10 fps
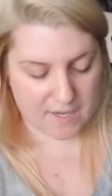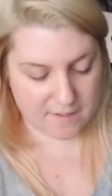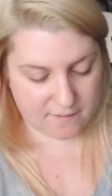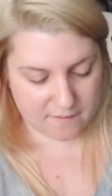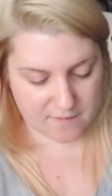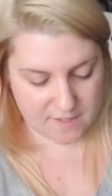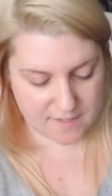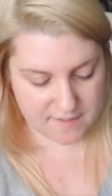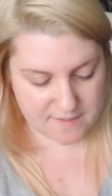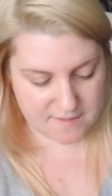I love
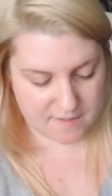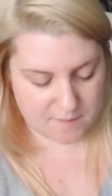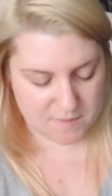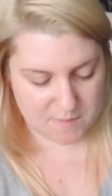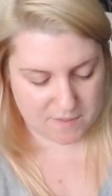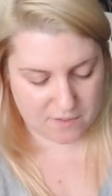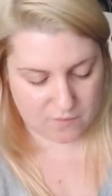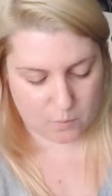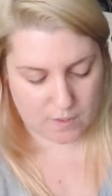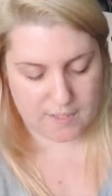these. Um, it's been there
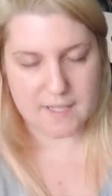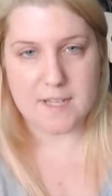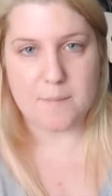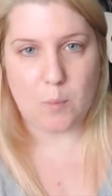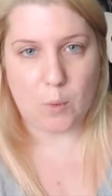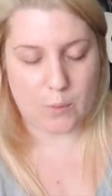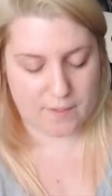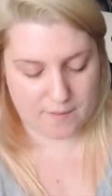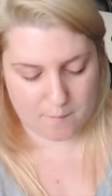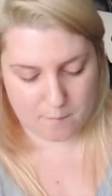for a while. I keep
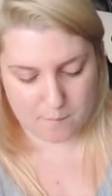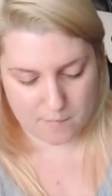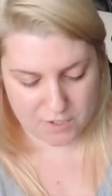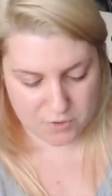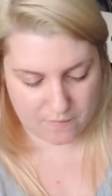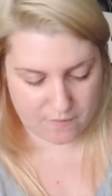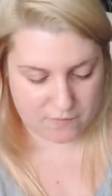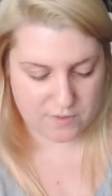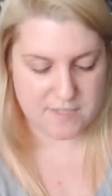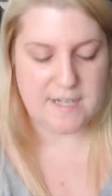ordering them. I do have the full